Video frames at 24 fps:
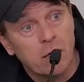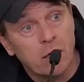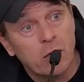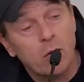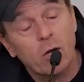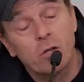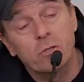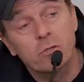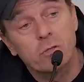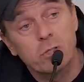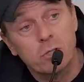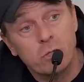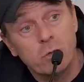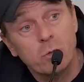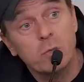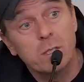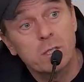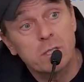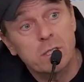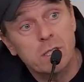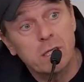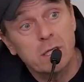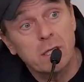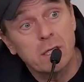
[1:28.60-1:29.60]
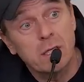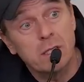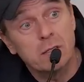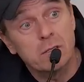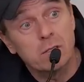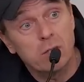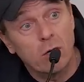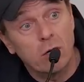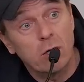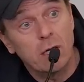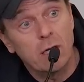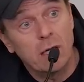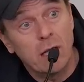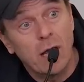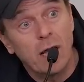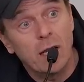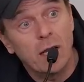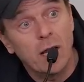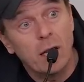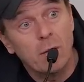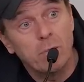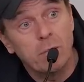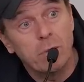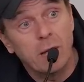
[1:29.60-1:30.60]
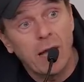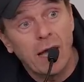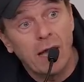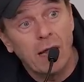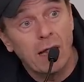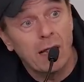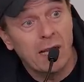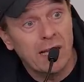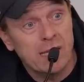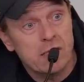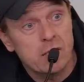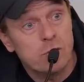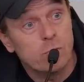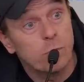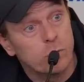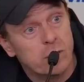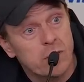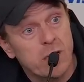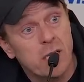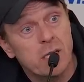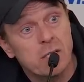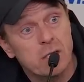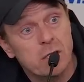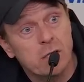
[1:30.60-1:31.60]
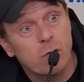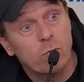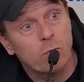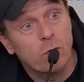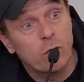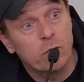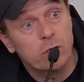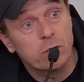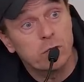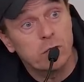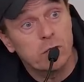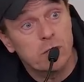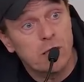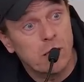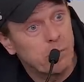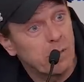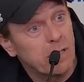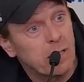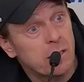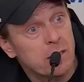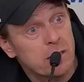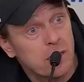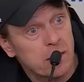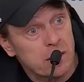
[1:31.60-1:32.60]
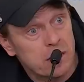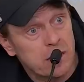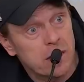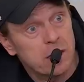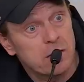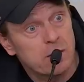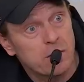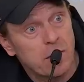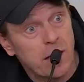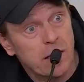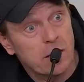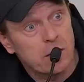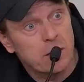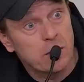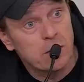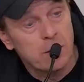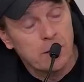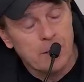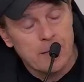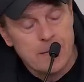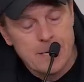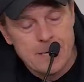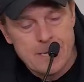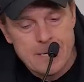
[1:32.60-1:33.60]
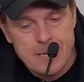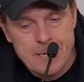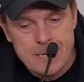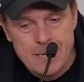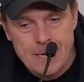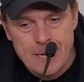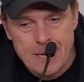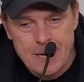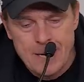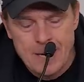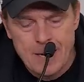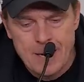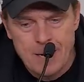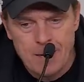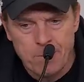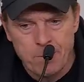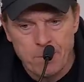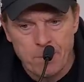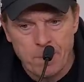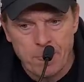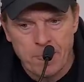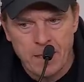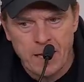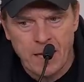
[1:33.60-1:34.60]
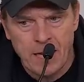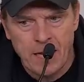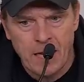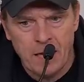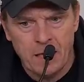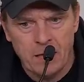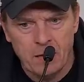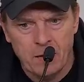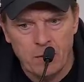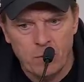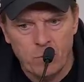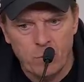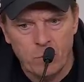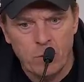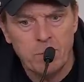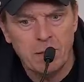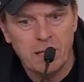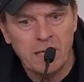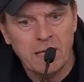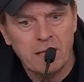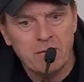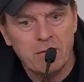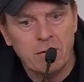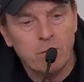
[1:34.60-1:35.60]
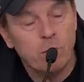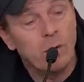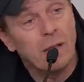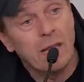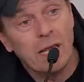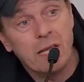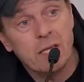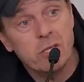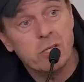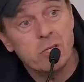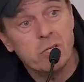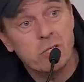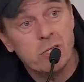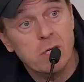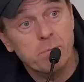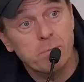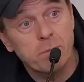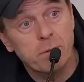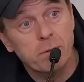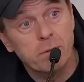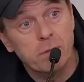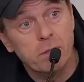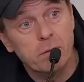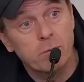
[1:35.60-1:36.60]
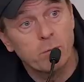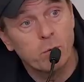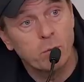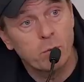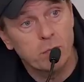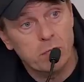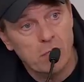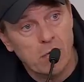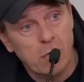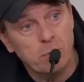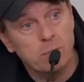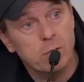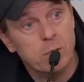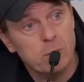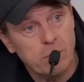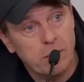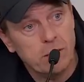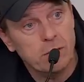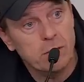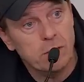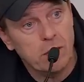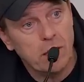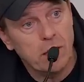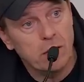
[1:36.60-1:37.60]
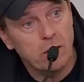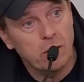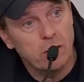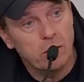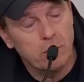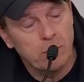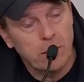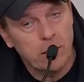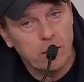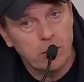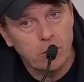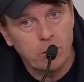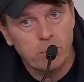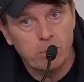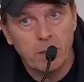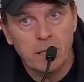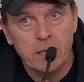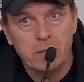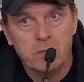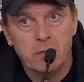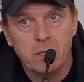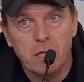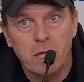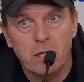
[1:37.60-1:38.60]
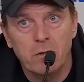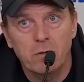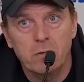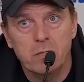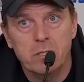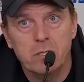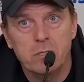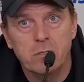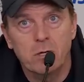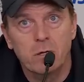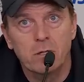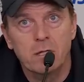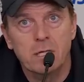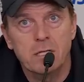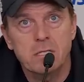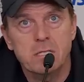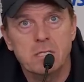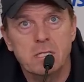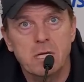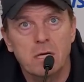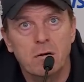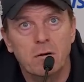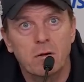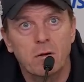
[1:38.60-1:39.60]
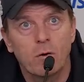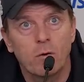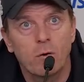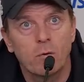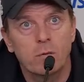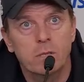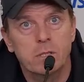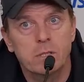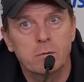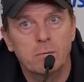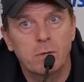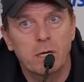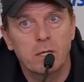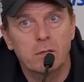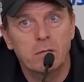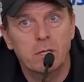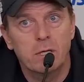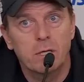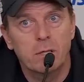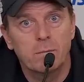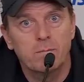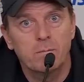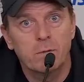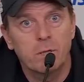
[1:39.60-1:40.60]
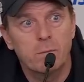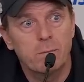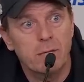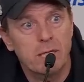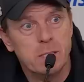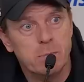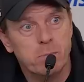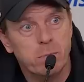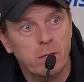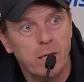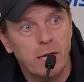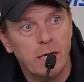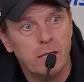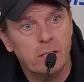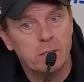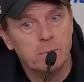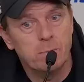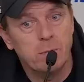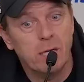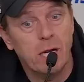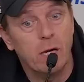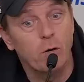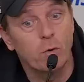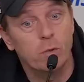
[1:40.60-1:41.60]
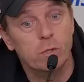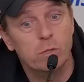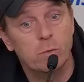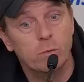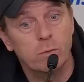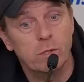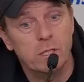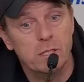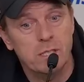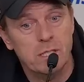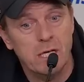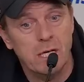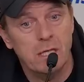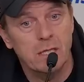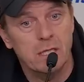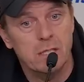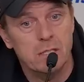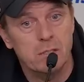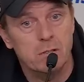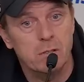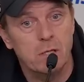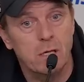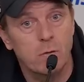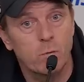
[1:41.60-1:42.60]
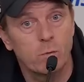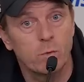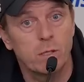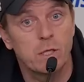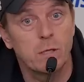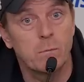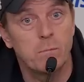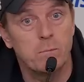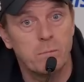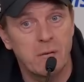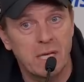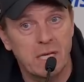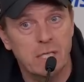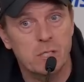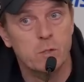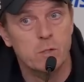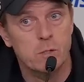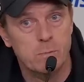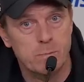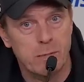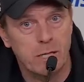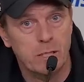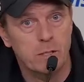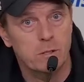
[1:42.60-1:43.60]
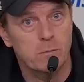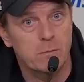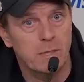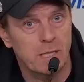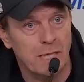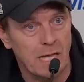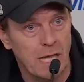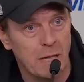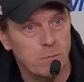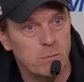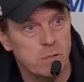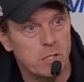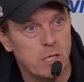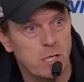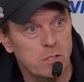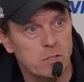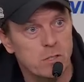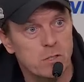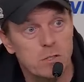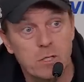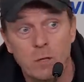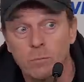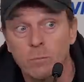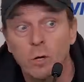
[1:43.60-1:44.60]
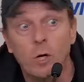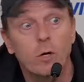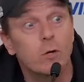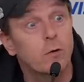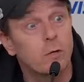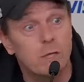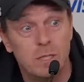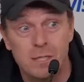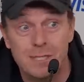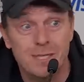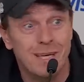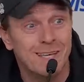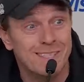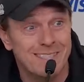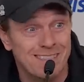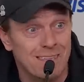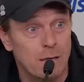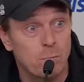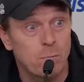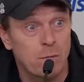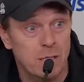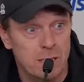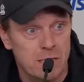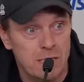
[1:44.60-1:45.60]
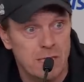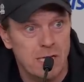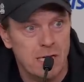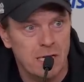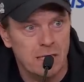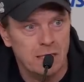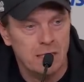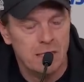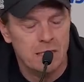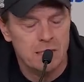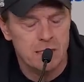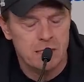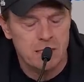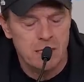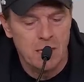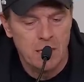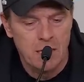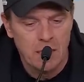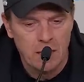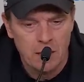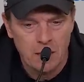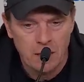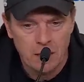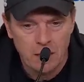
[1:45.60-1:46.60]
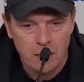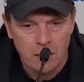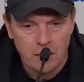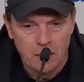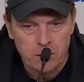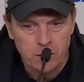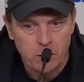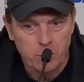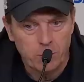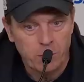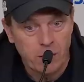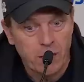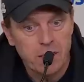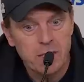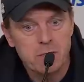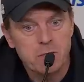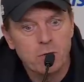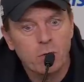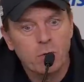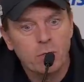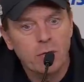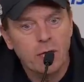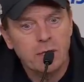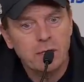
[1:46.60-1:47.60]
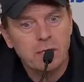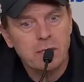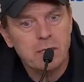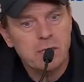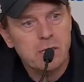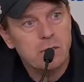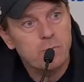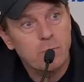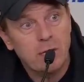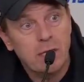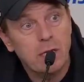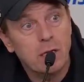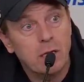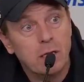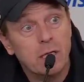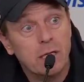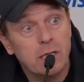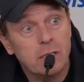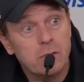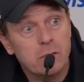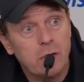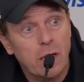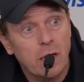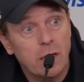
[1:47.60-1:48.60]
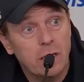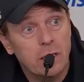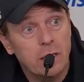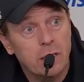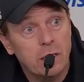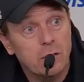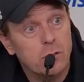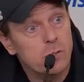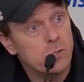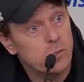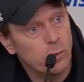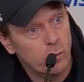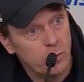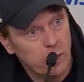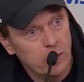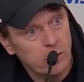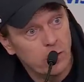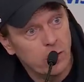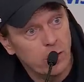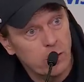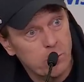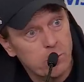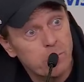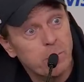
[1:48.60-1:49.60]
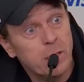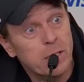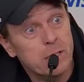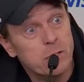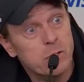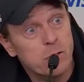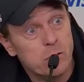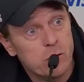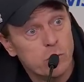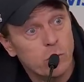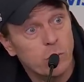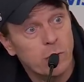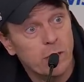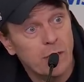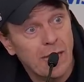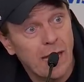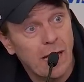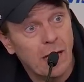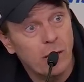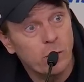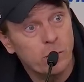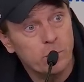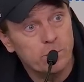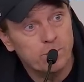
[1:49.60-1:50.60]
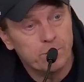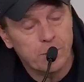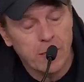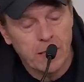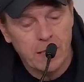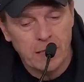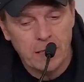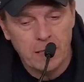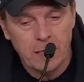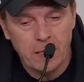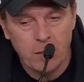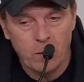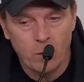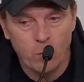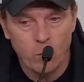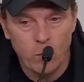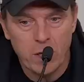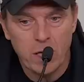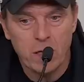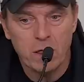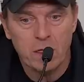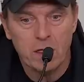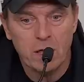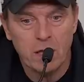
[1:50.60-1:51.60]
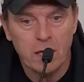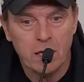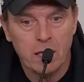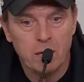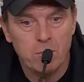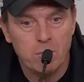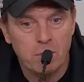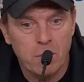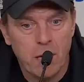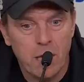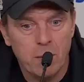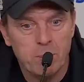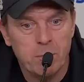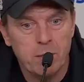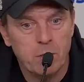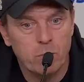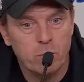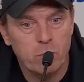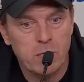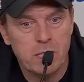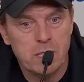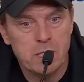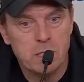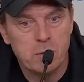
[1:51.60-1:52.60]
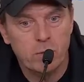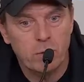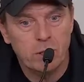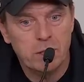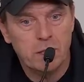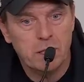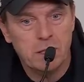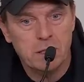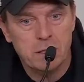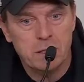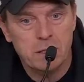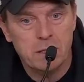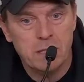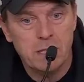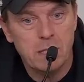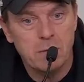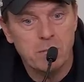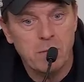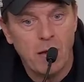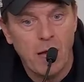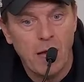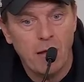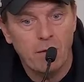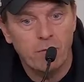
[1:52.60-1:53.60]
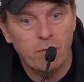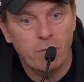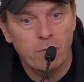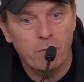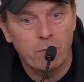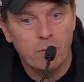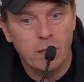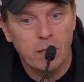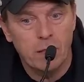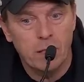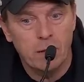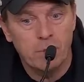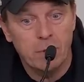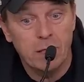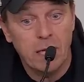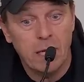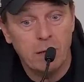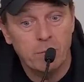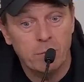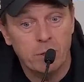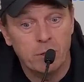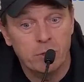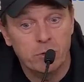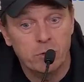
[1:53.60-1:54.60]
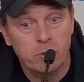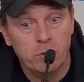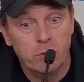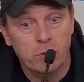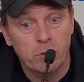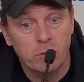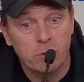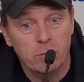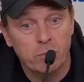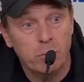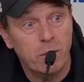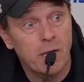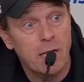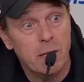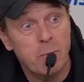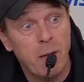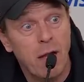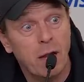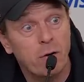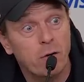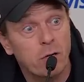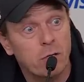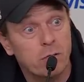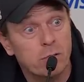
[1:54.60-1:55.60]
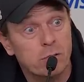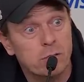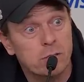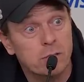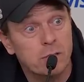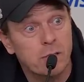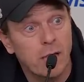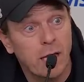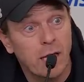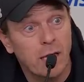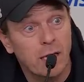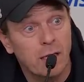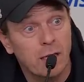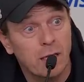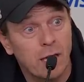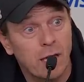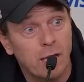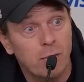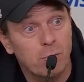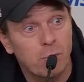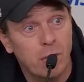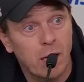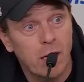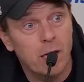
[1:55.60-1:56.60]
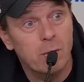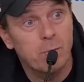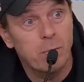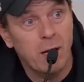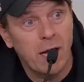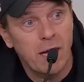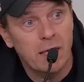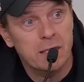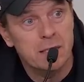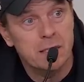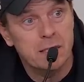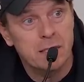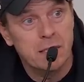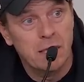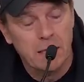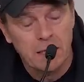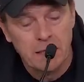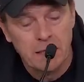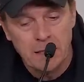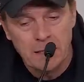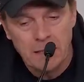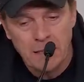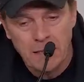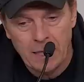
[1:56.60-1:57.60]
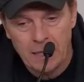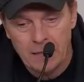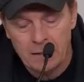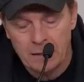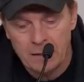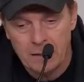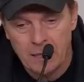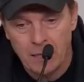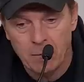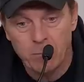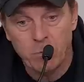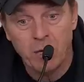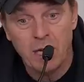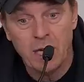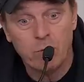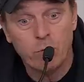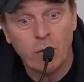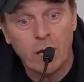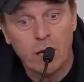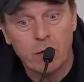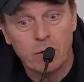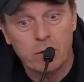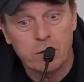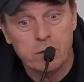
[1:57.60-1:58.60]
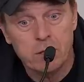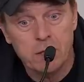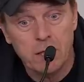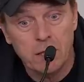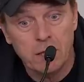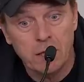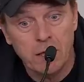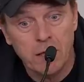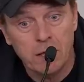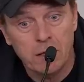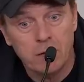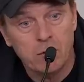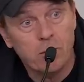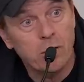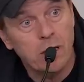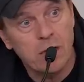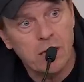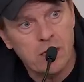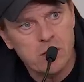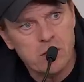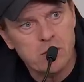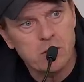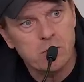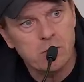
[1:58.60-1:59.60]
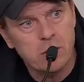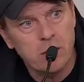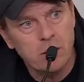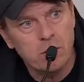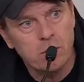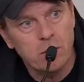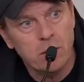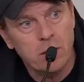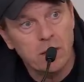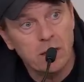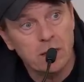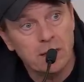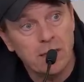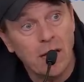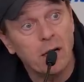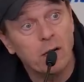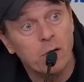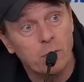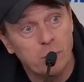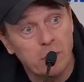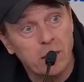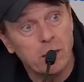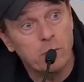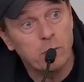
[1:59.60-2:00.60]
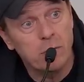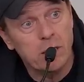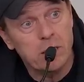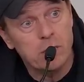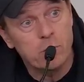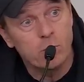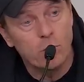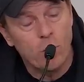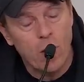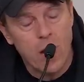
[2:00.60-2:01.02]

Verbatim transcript: Continuity in starting lineup and less rotation in rosters have been a success factor. Um, and we believe in relationship. The more time you spend together, the better you play together. It's not necessarily always about the, the best players, but I also want to say this with the biggest respect to my game changers. I'm not criticizing them by saying this. The players know that this has been a clear strategy. You saw it in the Olympics, you saw it now. Uh, we think it might be the reason why this team have uh, been able to break barriers and, and bypass and, and break records and, and create history. We think that could be a reason